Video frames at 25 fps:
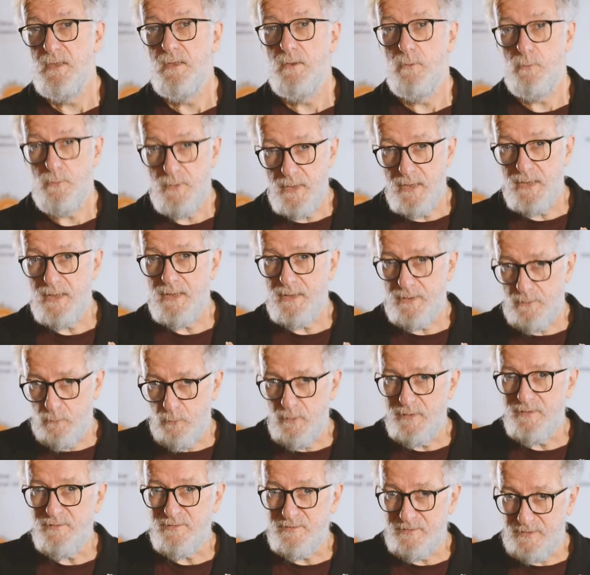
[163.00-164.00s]
We are
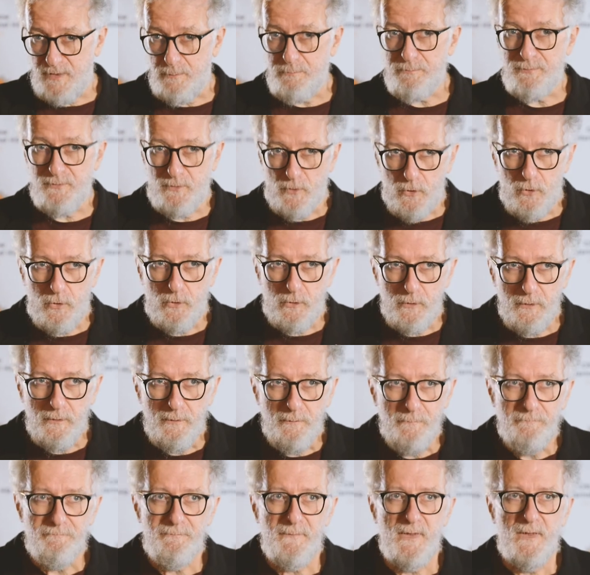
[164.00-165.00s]
one step
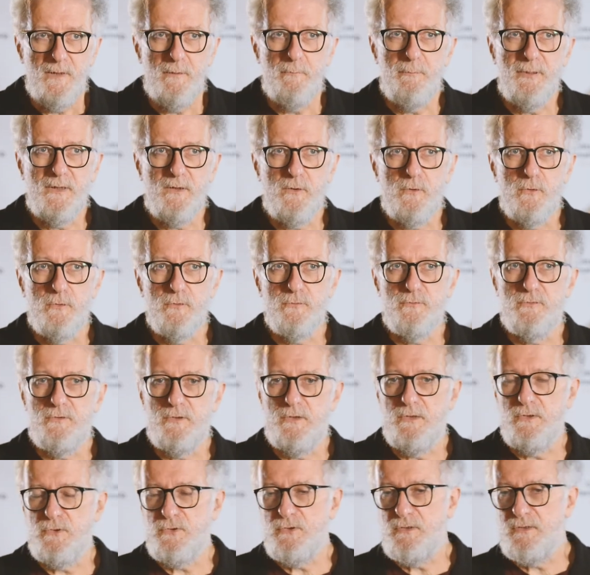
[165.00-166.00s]
on because
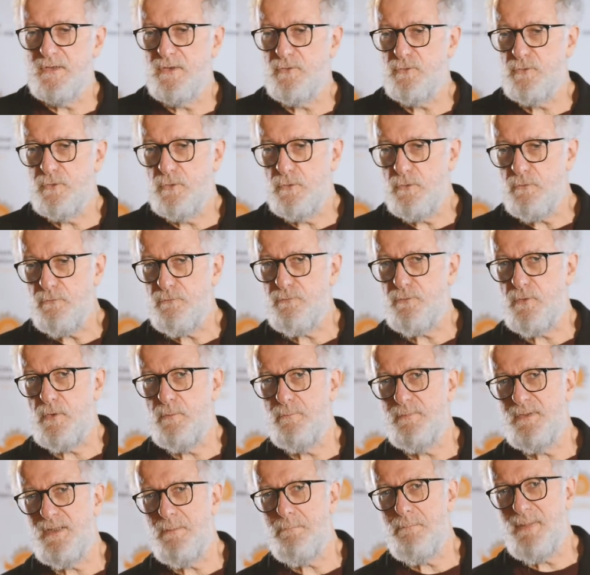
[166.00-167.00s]
Cittaslow,
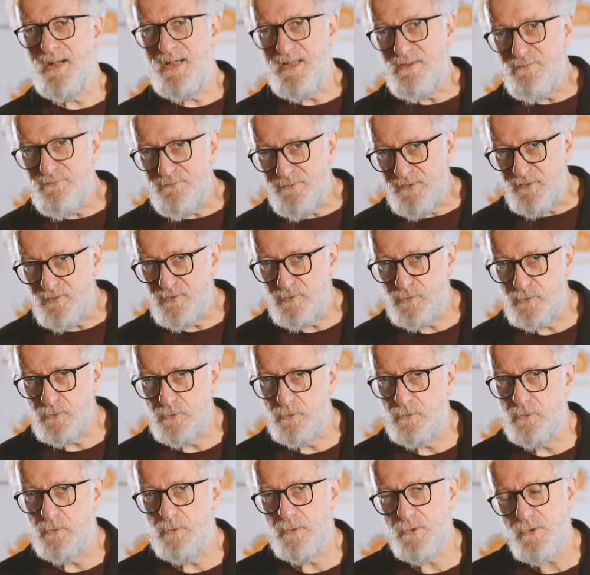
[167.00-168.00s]
from the manifesto,
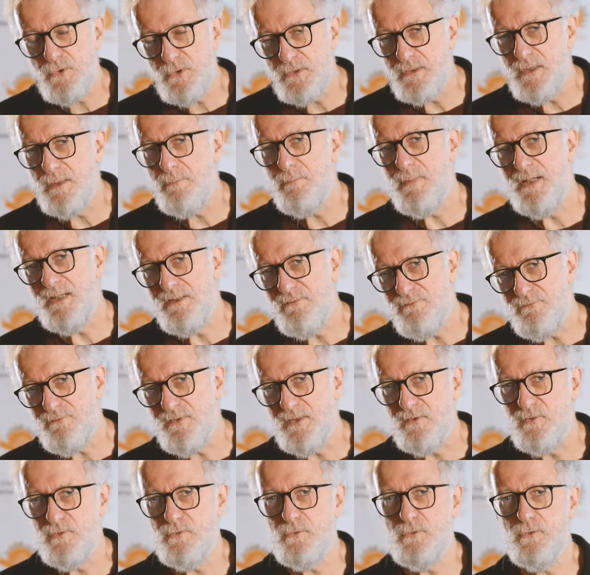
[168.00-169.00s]
original
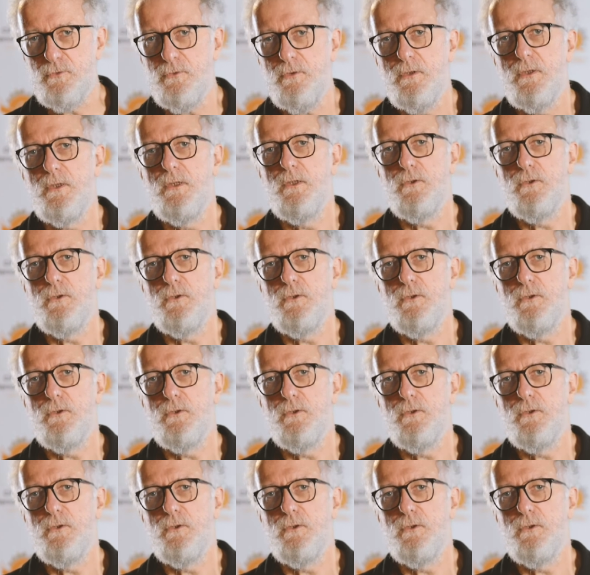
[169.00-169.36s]
manifesto,